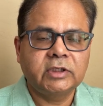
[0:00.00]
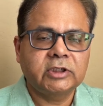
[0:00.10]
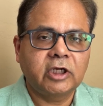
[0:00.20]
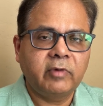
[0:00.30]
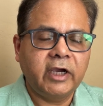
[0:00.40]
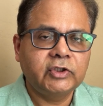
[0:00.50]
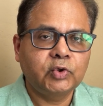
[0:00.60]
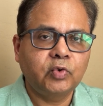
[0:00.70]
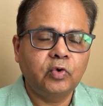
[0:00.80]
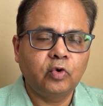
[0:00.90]
in some high
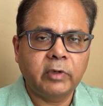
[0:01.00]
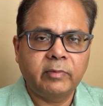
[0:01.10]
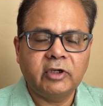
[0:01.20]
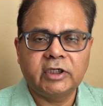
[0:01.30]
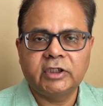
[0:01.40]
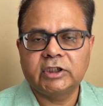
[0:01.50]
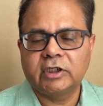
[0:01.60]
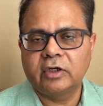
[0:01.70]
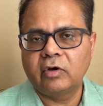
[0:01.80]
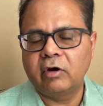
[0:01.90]
school, who may be teaching
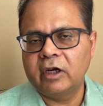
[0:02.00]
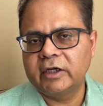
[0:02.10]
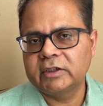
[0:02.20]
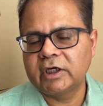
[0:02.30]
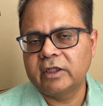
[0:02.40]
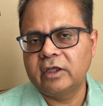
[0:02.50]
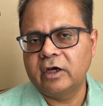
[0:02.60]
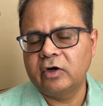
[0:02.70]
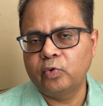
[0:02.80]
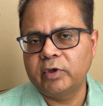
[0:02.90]
in college, and they are
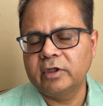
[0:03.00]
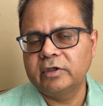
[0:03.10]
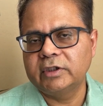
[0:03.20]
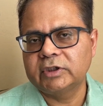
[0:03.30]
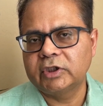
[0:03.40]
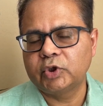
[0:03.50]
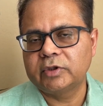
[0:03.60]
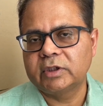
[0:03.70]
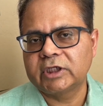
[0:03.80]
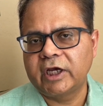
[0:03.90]
doing the research on
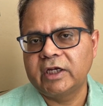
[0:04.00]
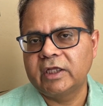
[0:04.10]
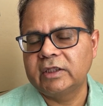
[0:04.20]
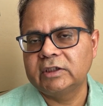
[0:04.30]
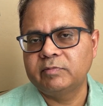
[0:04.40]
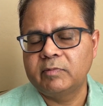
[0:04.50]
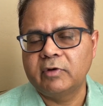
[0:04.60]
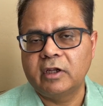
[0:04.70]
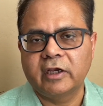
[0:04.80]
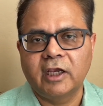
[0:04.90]
the side. And these
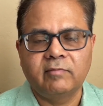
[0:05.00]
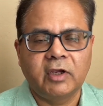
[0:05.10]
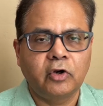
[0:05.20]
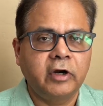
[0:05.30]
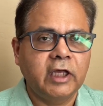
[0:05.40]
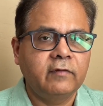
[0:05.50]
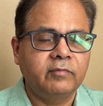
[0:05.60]
people, again, may not have a